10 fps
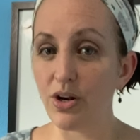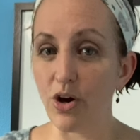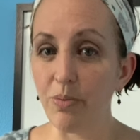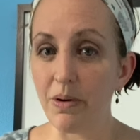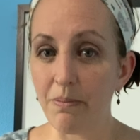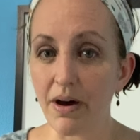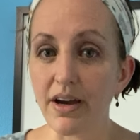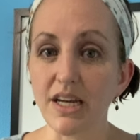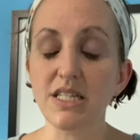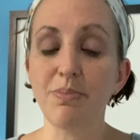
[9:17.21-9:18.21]
open
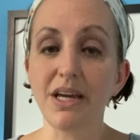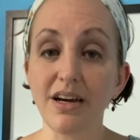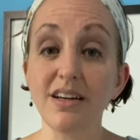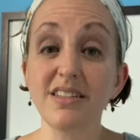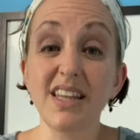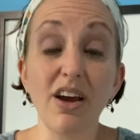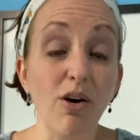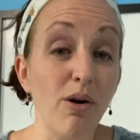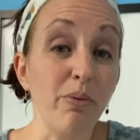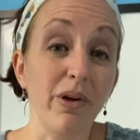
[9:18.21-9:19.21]
mind because they
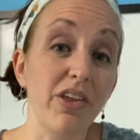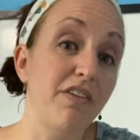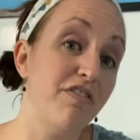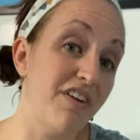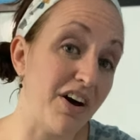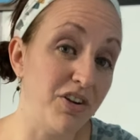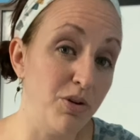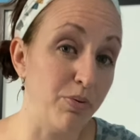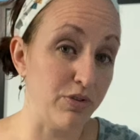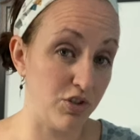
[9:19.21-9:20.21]
are really
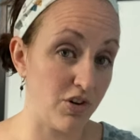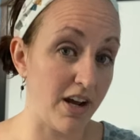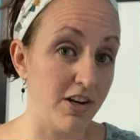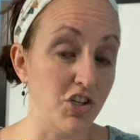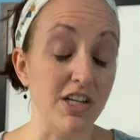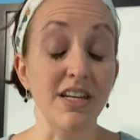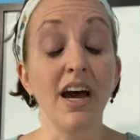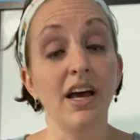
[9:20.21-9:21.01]
valuable strategies.